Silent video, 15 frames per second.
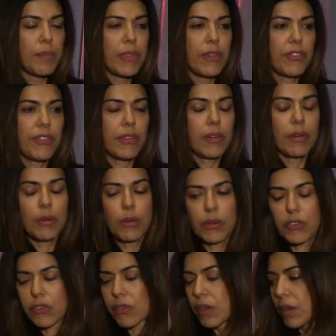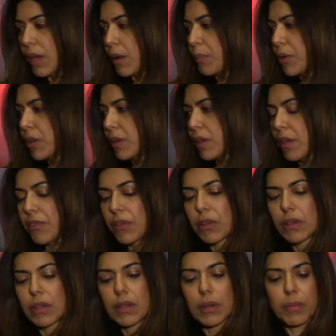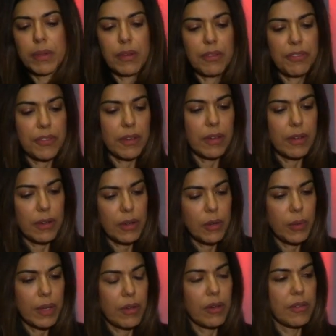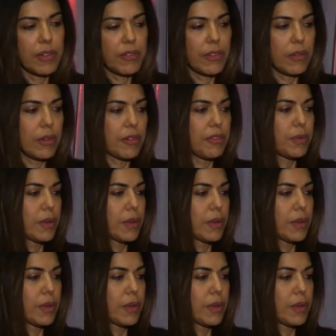So I'm going to give you a little bit of a quick overview of